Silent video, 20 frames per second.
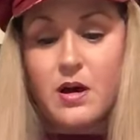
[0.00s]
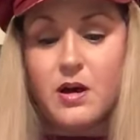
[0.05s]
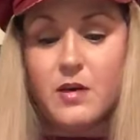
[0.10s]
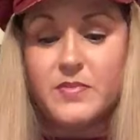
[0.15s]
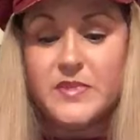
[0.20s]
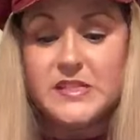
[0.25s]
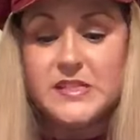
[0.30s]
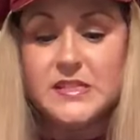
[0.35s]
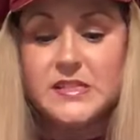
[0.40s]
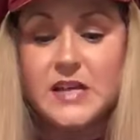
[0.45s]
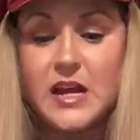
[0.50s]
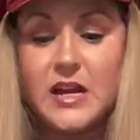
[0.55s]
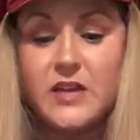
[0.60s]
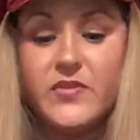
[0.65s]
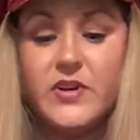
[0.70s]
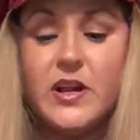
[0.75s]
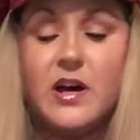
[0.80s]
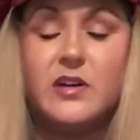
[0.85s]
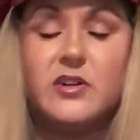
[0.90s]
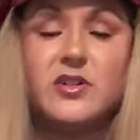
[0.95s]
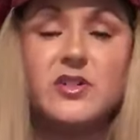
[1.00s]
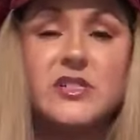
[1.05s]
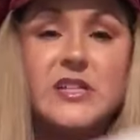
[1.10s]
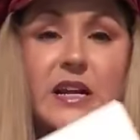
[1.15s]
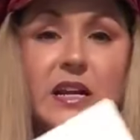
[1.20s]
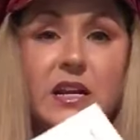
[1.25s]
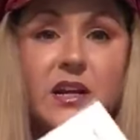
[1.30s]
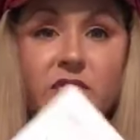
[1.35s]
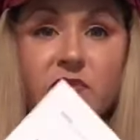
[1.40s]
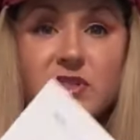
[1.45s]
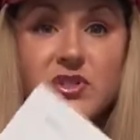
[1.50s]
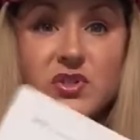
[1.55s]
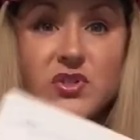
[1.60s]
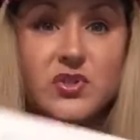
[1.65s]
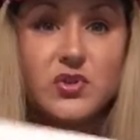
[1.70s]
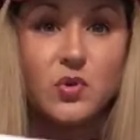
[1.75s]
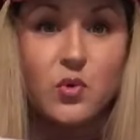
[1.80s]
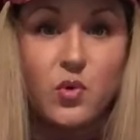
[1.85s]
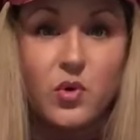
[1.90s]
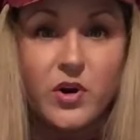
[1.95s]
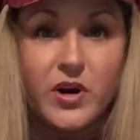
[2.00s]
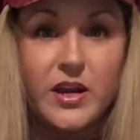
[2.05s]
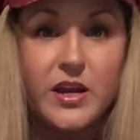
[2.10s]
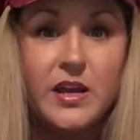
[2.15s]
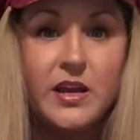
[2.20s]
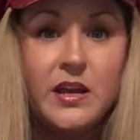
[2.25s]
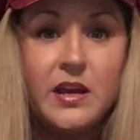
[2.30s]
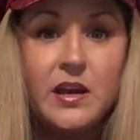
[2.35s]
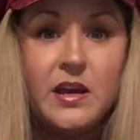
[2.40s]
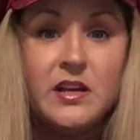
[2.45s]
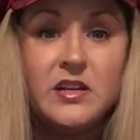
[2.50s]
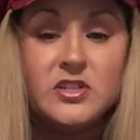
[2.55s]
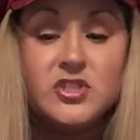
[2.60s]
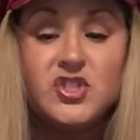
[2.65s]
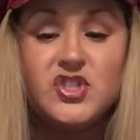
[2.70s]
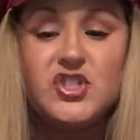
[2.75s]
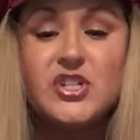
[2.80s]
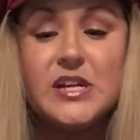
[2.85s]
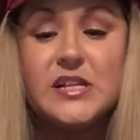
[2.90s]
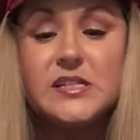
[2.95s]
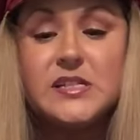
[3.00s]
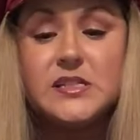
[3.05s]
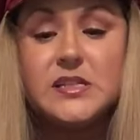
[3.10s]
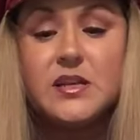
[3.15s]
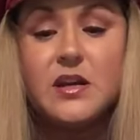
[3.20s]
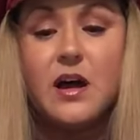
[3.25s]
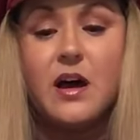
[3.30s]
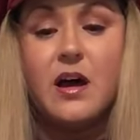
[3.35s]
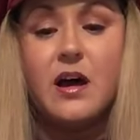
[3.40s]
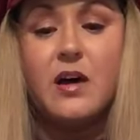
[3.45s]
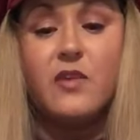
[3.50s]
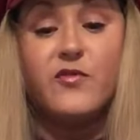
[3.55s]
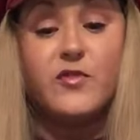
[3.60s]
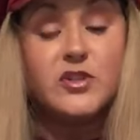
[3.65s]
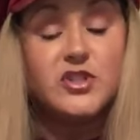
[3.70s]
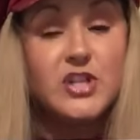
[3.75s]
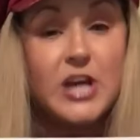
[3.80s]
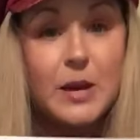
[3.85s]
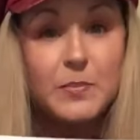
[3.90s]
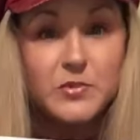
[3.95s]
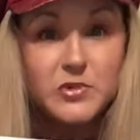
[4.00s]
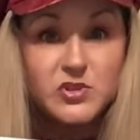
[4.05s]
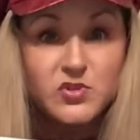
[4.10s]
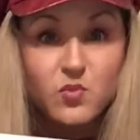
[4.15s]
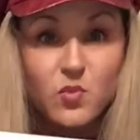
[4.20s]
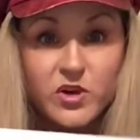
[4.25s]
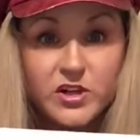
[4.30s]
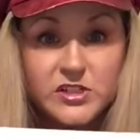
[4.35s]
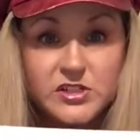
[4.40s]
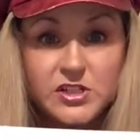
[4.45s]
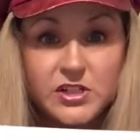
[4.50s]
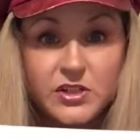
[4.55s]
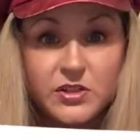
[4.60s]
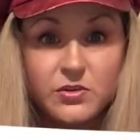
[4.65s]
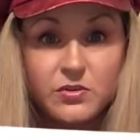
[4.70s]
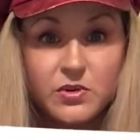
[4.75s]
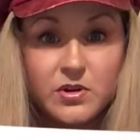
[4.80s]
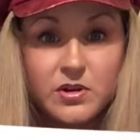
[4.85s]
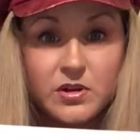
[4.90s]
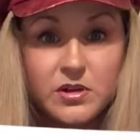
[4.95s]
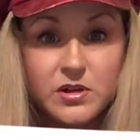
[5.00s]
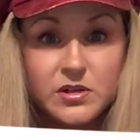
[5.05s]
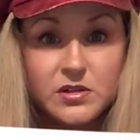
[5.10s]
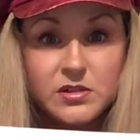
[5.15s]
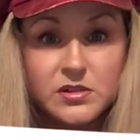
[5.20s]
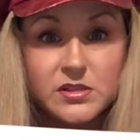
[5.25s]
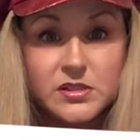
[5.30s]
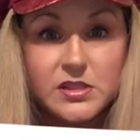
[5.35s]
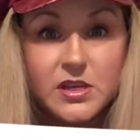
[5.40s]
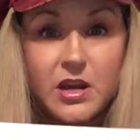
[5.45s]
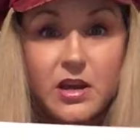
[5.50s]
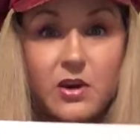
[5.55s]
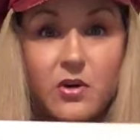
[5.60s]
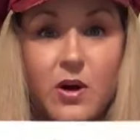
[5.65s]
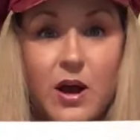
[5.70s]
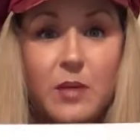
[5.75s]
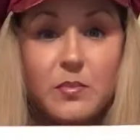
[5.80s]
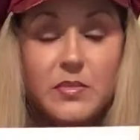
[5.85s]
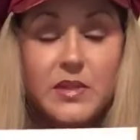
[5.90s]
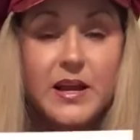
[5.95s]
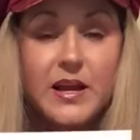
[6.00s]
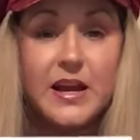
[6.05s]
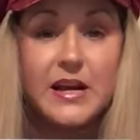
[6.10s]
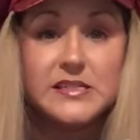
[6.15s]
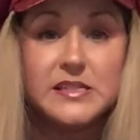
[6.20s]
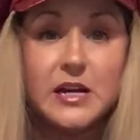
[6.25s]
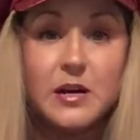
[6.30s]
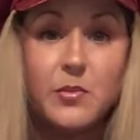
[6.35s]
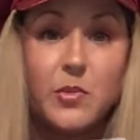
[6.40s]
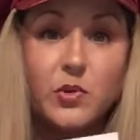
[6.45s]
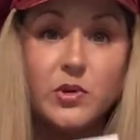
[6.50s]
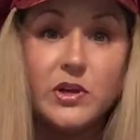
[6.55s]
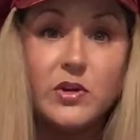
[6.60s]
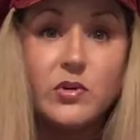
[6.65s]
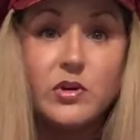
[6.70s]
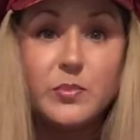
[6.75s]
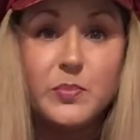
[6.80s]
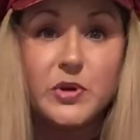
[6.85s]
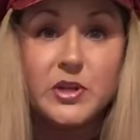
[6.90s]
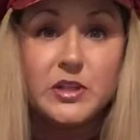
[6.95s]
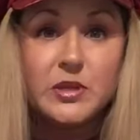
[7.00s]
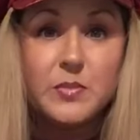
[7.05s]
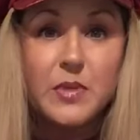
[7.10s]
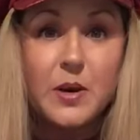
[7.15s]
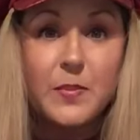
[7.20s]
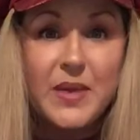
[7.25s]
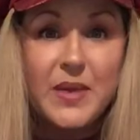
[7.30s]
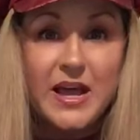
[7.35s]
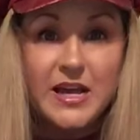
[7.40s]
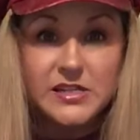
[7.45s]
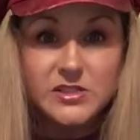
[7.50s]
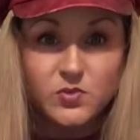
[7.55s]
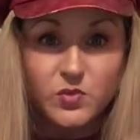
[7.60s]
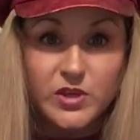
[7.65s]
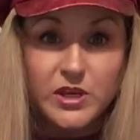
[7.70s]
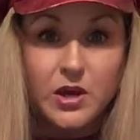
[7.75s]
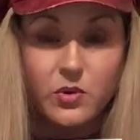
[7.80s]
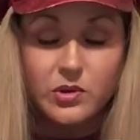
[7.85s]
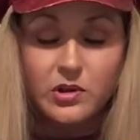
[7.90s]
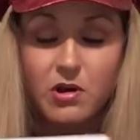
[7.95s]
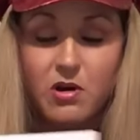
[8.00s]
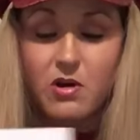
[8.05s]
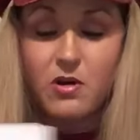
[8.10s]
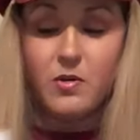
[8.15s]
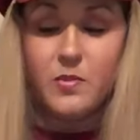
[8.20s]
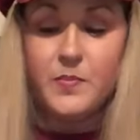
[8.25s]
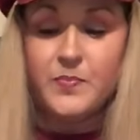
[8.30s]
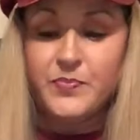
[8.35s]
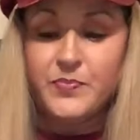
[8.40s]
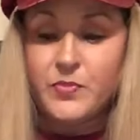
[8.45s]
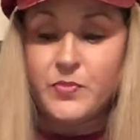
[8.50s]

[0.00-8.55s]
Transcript: This is kind of an understanding of the story just for chapters 1 and 2. So like I said, I'm only going to put them up as we go along.